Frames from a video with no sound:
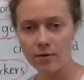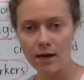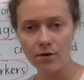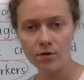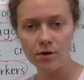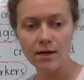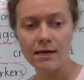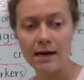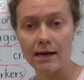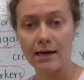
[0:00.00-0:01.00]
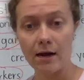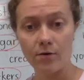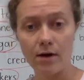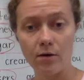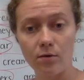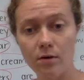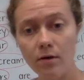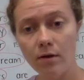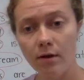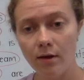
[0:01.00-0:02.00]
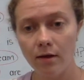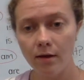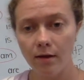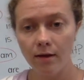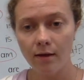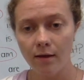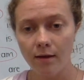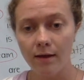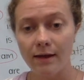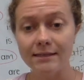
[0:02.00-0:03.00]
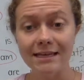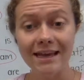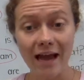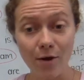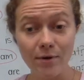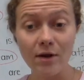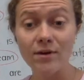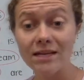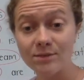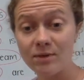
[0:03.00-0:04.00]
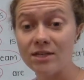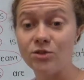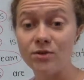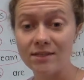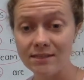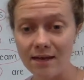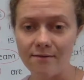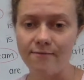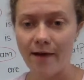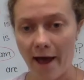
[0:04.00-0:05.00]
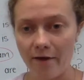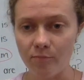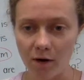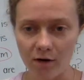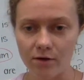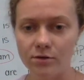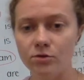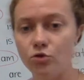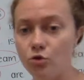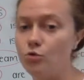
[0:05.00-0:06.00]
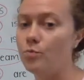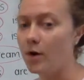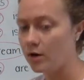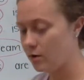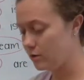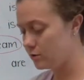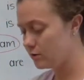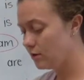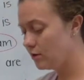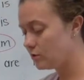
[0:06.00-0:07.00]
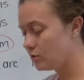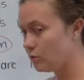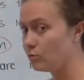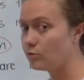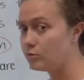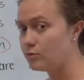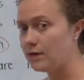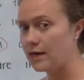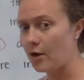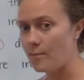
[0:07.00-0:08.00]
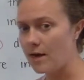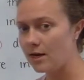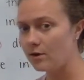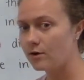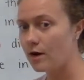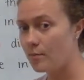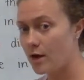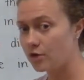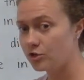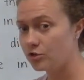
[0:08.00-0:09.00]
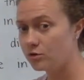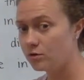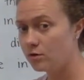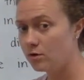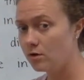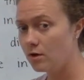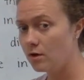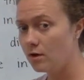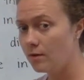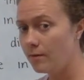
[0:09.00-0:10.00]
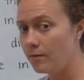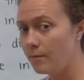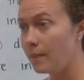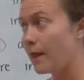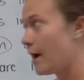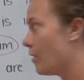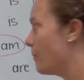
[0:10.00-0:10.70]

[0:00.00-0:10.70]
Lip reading: noun or a non-count noun? It is a count noun, yes, because you can say 5 markers, 2 markers. So do we need how many or how much? How